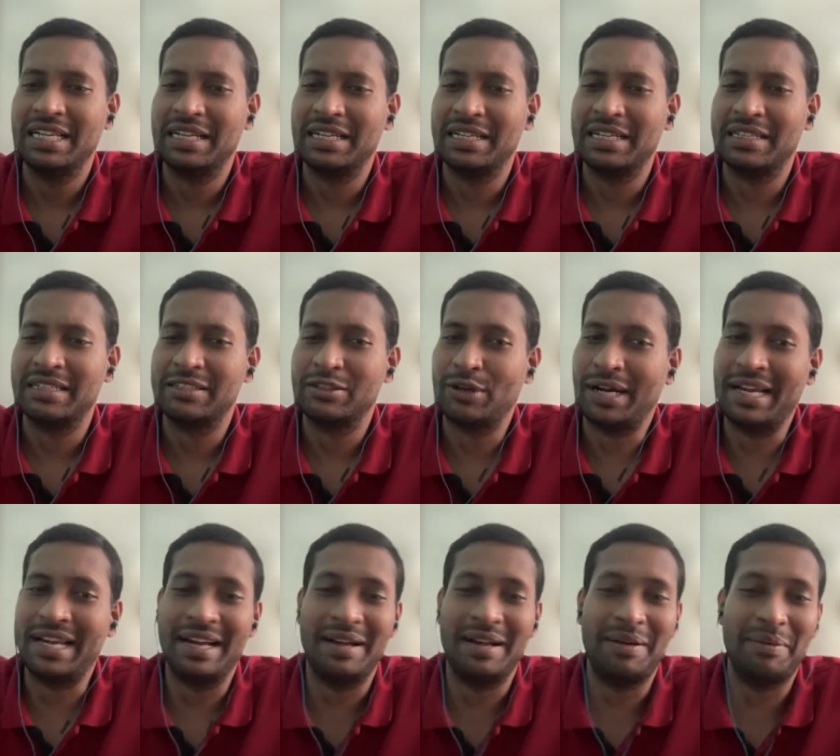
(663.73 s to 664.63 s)
So
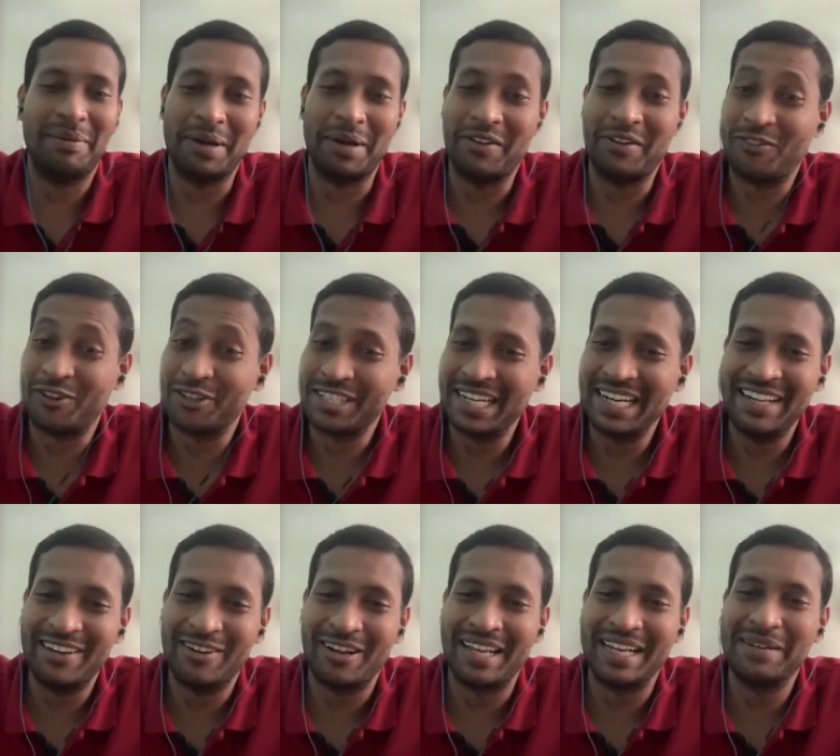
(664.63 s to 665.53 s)
I am
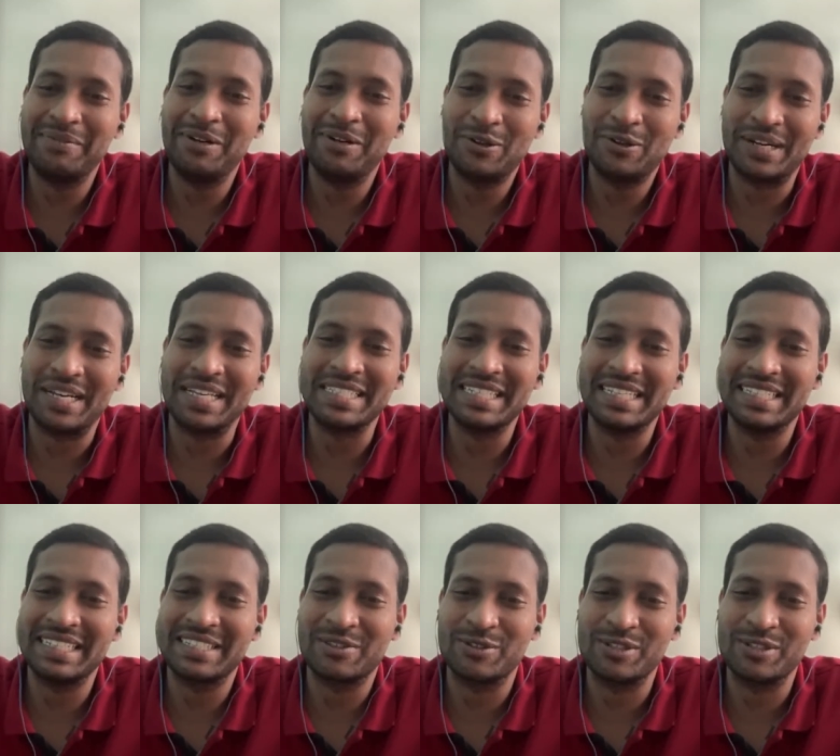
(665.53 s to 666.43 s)
unfortunately unable to answer
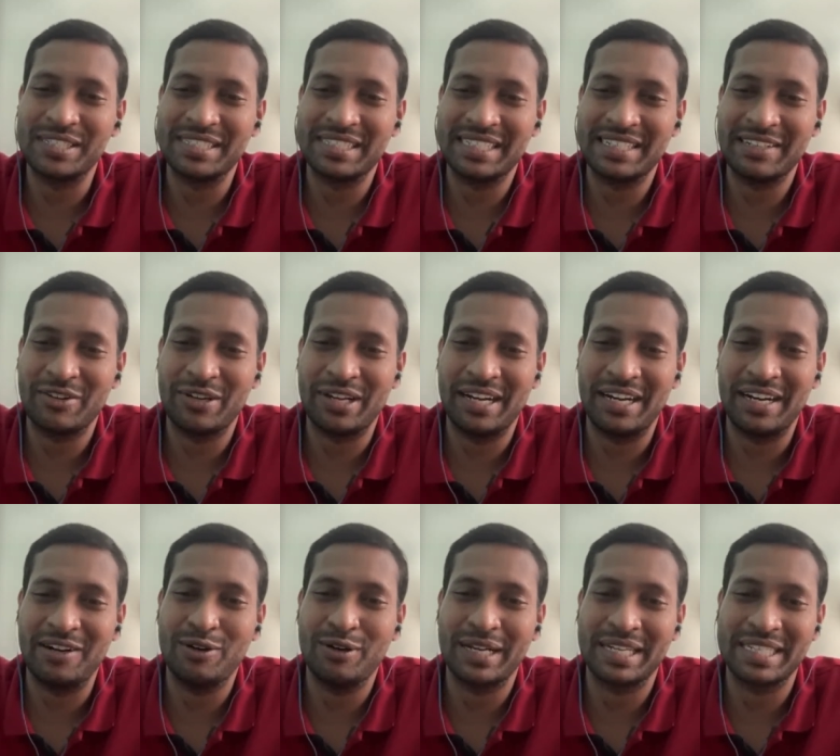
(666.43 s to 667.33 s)
this question on
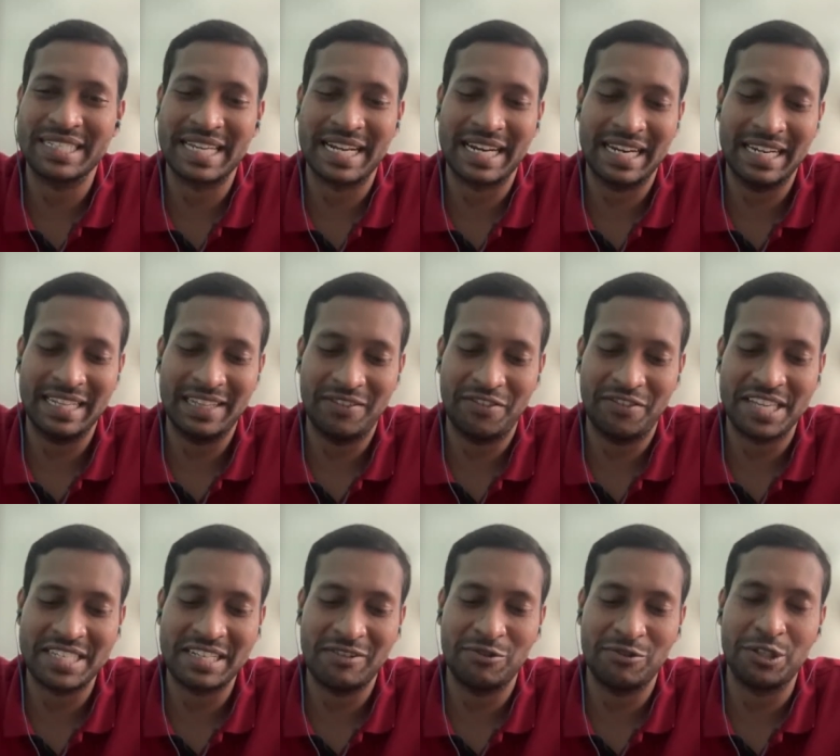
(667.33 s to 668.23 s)
how exactly the
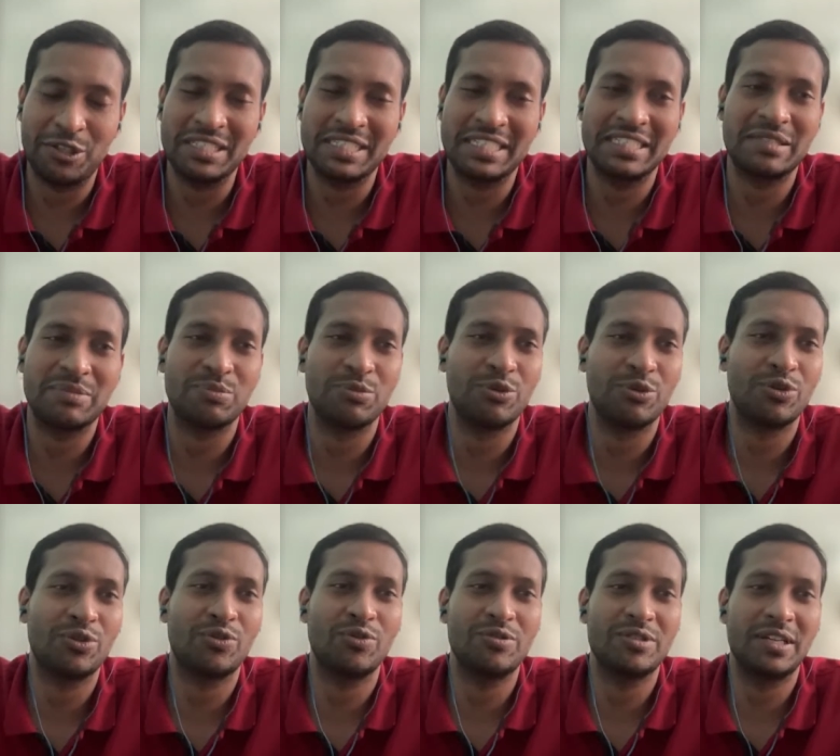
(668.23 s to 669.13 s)
FASL works. This more
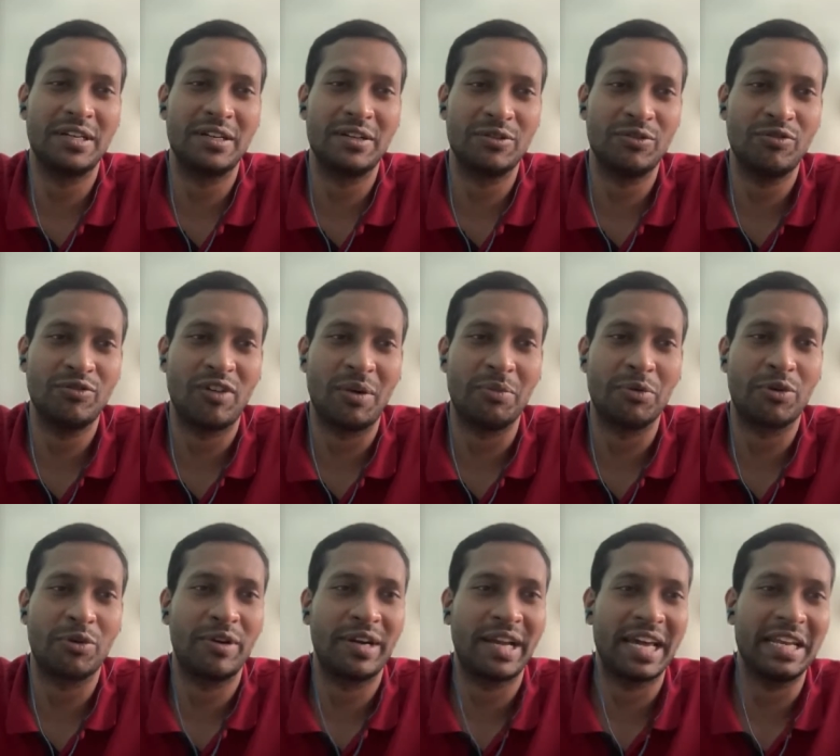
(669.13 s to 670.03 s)
goes into
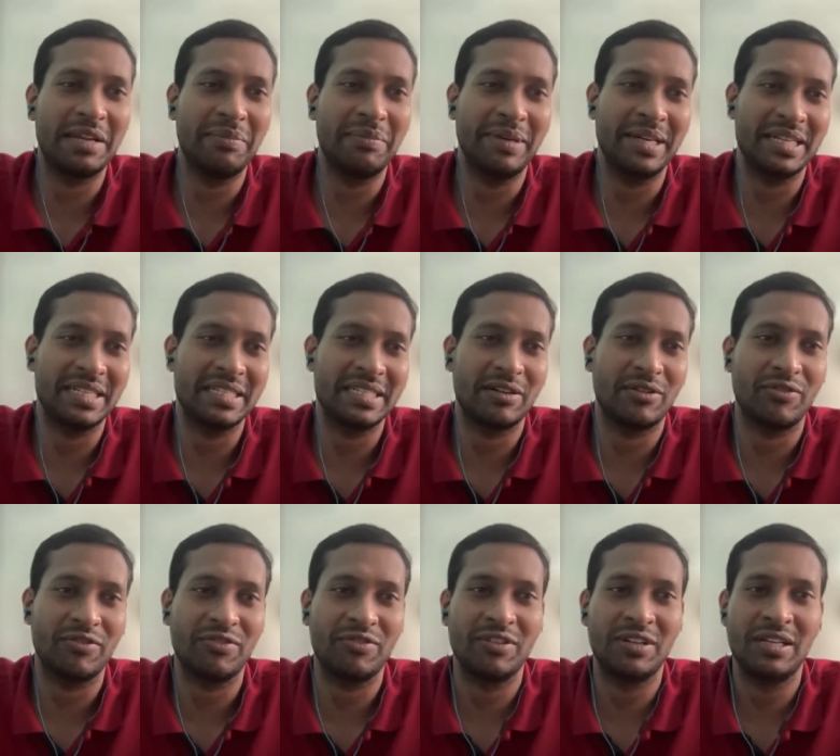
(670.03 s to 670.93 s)
pharmacodynamics
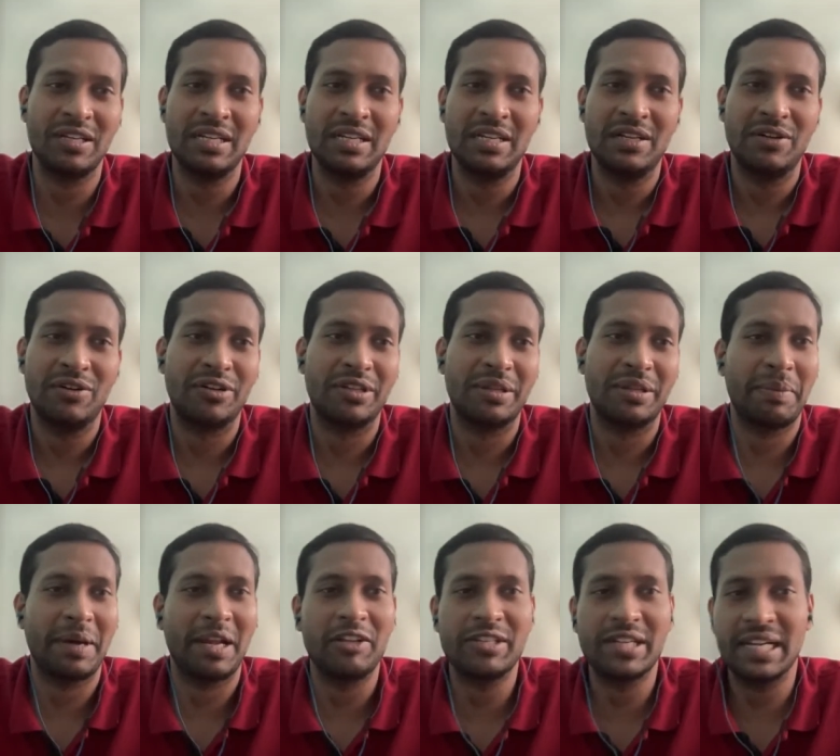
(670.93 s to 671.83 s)
of or the
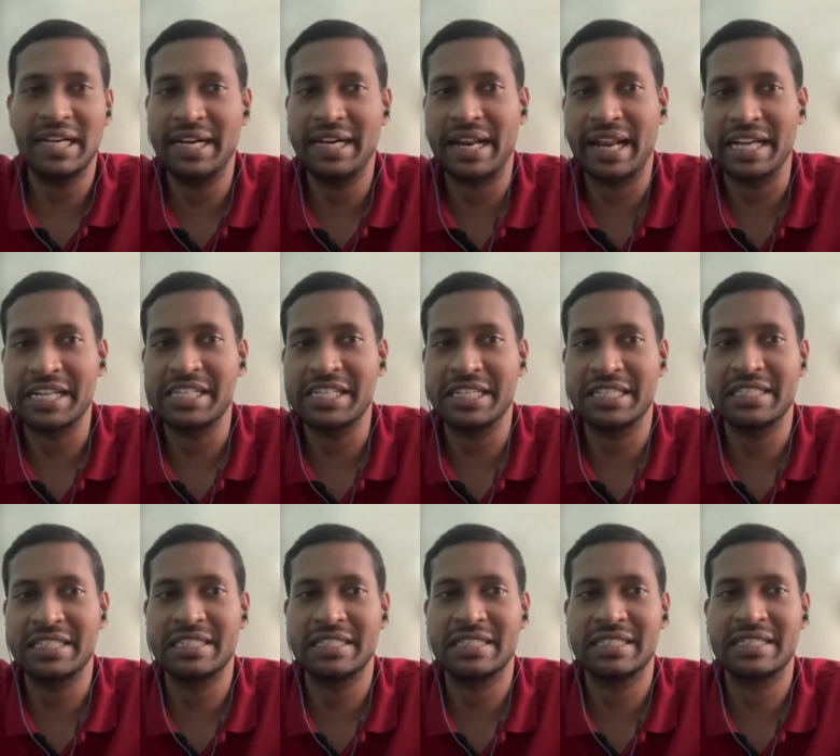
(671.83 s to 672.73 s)
biological
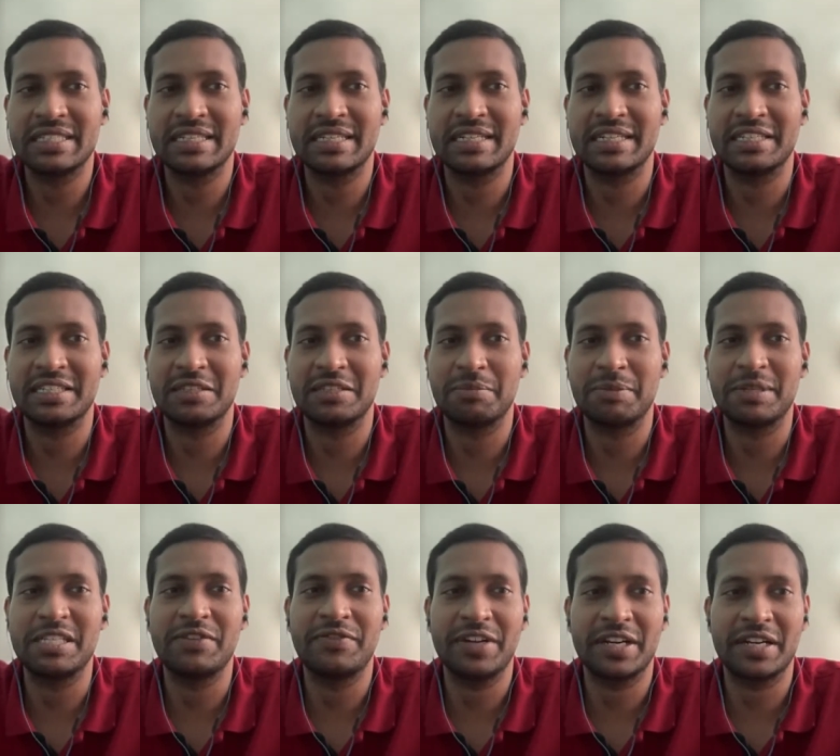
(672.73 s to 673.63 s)
interactions
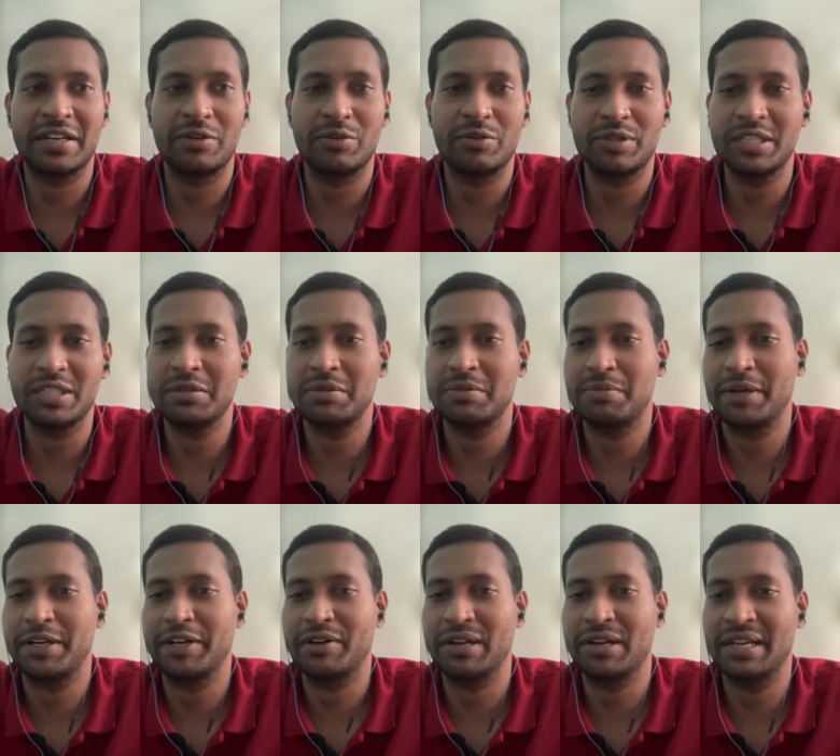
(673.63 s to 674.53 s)
specific to this
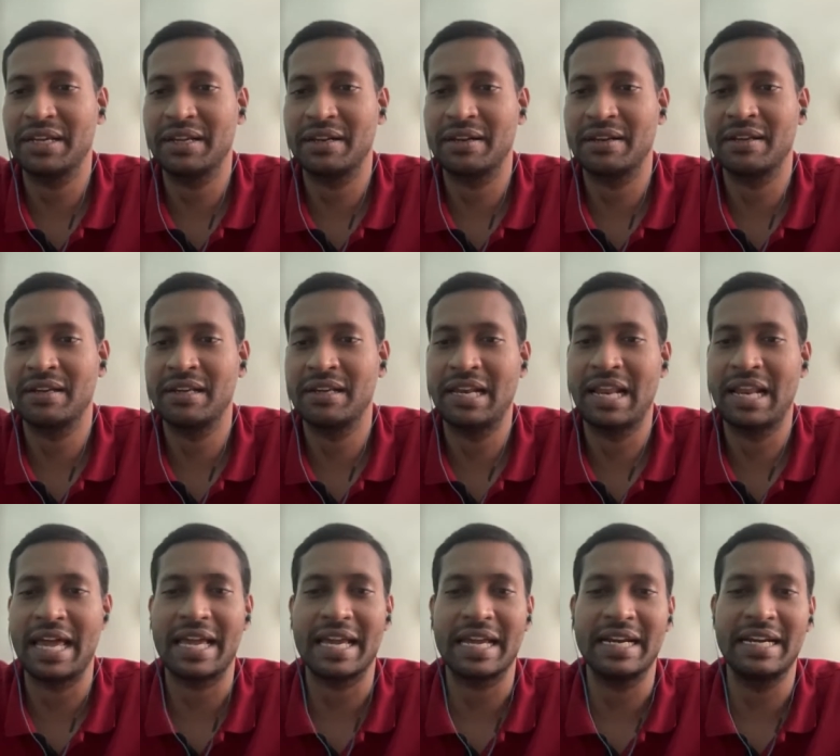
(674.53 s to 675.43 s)
particular
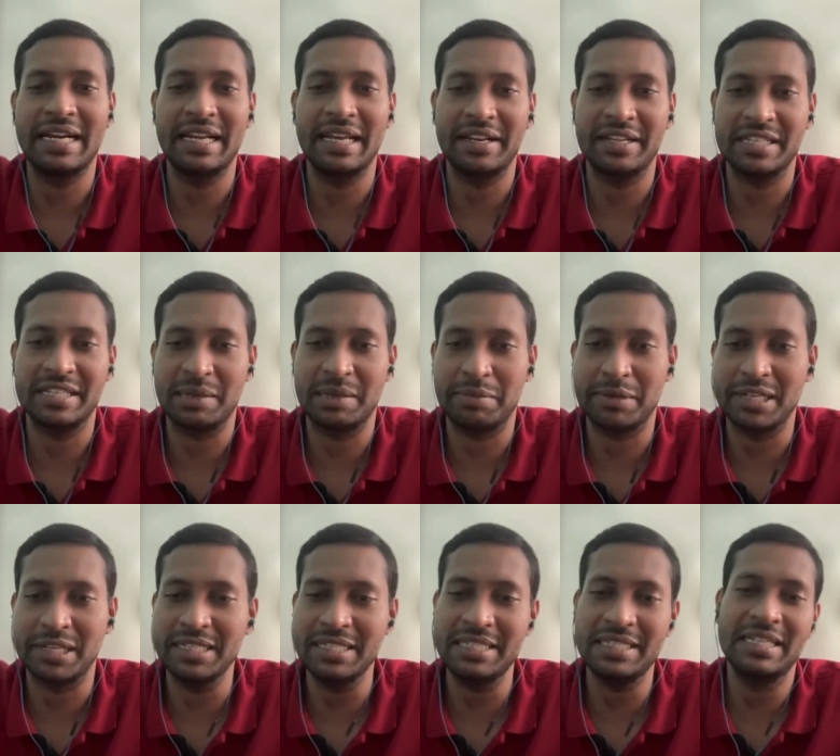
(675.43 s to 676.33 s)
ligand and
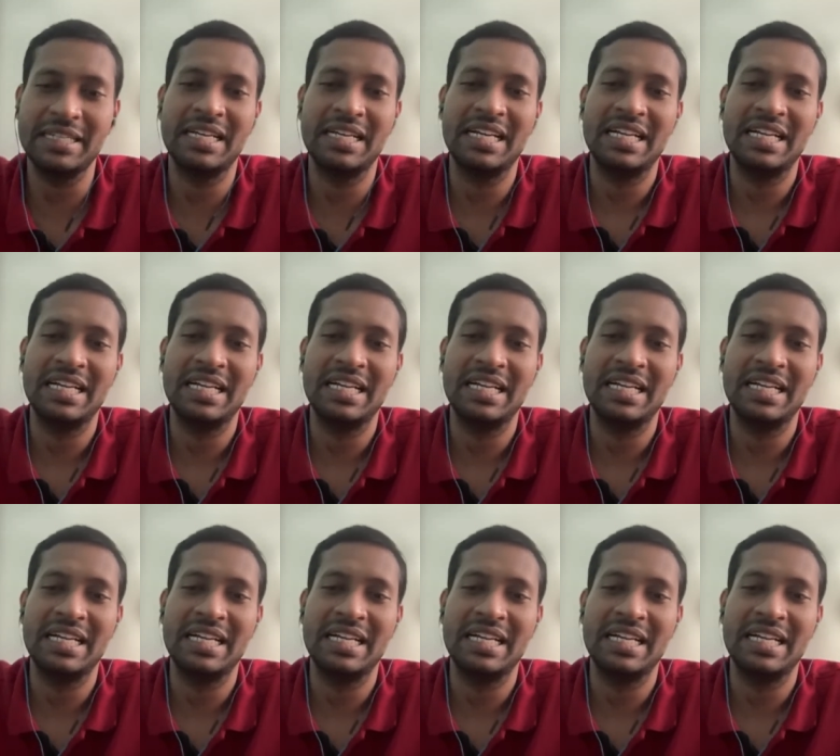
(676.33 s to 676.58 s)
receptors.